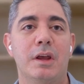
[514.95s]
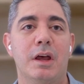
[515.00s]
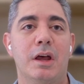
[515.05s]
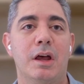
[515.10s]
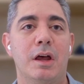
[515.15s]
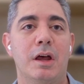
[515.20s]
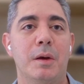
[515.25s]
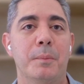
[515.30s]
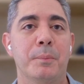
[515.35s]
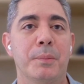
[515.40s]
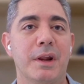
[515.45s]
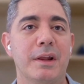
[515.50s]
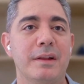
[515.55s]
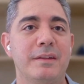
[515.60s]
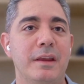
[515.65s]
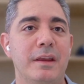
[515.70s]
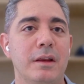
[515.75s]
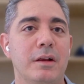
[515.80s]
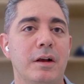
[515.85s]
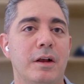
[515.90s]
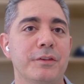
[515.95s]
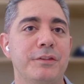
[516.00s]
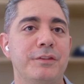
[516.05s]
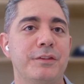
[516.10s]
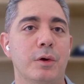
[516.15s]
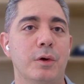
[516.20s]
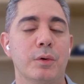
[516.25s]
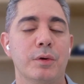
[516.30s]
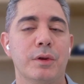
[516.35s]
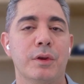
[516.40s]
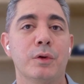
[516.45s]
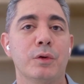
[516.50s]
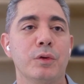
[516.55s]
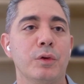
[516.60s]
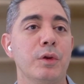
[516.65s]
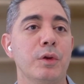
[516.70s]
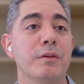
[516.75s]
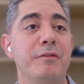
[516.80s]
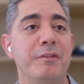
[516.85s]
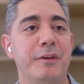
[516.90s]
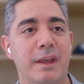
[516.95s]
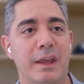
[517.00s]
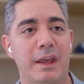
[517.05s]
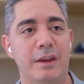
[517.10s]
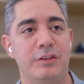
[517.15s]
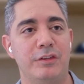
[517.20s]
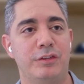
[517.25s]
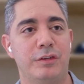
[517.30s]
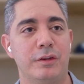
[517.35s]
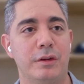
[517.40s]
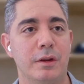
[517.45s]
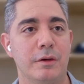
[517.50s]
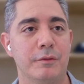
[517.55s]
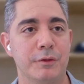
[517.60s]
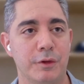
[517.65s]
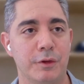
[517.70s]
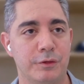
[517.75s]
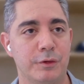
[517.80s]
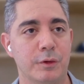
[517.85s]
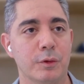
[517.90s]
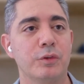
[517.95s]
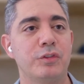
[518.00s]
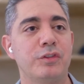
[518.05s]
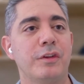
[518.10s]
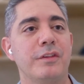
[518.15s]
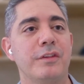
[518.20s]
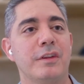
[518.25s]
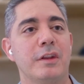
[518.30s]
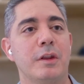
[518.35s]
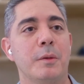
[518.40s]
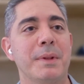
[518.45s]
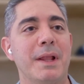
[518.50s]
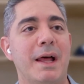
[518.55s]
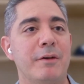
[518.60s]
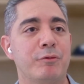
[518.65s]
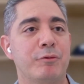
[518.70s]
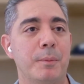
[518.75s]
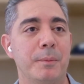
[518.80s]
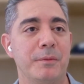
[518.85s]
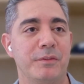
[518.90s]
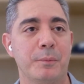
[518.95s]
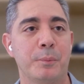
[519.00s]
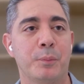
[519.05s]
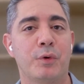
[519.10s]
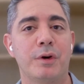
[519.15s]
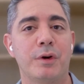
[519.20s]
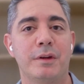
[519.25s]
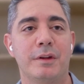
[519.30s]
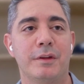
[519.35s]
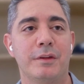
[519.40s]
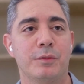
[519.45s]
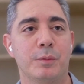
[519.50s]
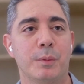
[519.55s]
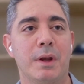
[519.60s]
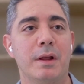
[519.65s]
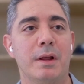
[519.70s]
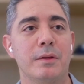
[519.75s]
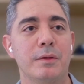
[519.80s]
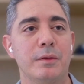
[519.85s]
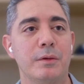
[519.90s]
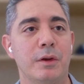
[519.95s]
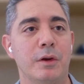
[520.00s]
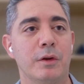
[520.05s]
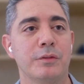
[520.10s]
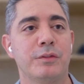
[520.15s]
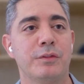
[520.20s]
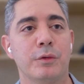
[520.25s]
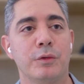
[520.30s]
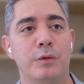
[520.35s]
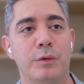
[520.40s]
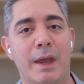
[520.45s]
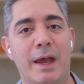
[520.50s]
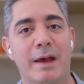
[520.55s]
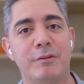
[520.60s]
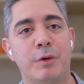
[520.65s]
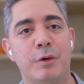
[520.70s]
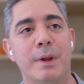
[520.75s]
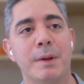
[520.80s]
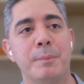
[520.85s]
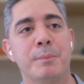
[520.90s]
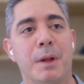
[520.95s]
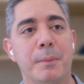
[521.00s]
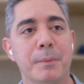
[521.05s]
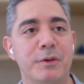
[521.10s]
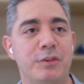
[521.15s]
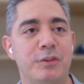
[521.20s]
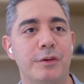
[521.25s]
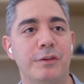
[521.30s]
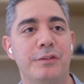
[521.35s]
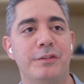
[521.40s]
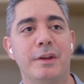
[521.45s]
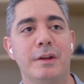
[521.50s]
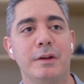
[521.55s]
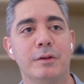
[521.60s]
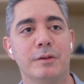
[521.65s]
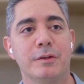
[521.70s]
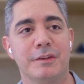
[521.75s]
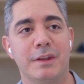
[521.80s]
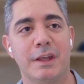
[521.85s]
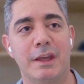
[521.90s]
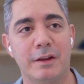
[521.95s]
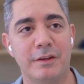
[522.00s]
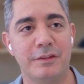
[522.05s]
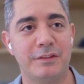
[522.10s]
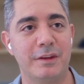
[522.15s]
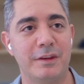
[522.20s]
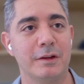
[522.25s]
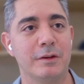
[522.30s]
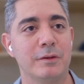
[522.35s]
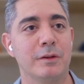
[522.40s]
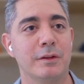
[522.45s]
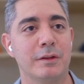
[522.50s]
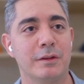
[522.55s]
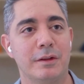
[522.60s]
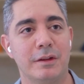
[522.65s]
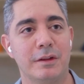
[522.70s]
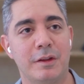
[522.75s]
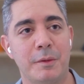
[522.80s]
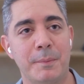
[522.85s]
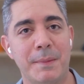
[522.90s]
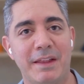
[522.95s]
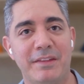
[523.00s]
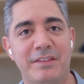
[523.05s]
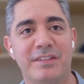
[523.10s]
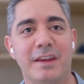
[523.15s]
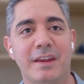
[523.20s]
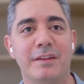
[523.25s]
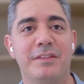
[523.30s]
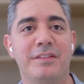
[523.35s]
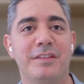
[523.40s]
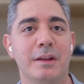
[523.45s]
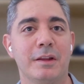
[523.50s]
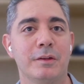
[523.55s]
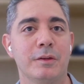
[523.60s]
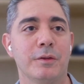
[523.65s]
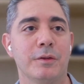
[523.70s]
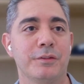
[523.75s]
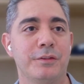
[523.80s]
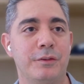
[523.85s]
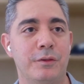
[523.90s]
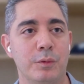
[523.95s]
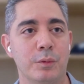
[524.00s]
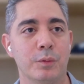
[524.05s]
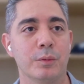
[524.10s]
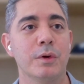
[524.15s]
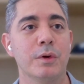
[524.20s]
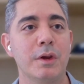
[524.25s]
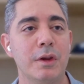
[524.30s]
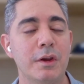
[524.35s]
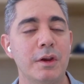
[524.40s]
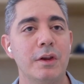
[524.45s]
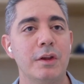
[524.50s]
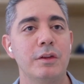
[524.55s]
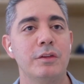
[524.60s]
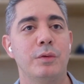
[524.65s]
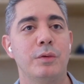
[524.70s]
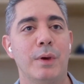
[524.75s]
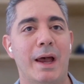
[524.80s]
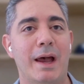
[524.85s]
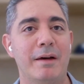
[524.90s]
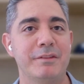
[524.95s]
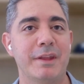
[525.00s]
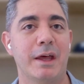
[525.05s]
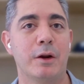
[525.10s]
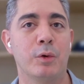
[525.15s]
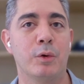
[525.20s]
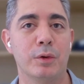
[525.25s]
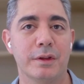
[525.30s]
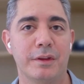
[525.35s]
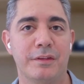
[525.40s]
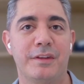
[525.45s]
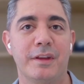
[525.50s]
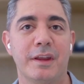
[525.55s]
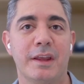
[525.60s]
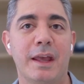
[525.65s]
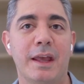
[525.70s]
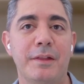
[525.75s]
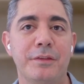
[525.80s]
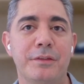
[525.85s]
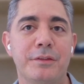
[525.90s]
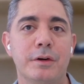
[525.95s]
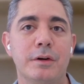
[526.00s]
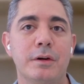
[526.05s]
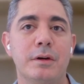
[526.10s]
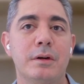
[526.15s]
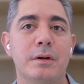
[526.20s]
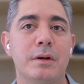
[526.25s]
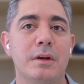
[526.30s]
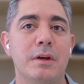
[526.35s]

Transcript: But I think also, unification of the solutions in the platform is important as well. So do you have the right publisher signal, data signal, demand side signals to have that holistic answer?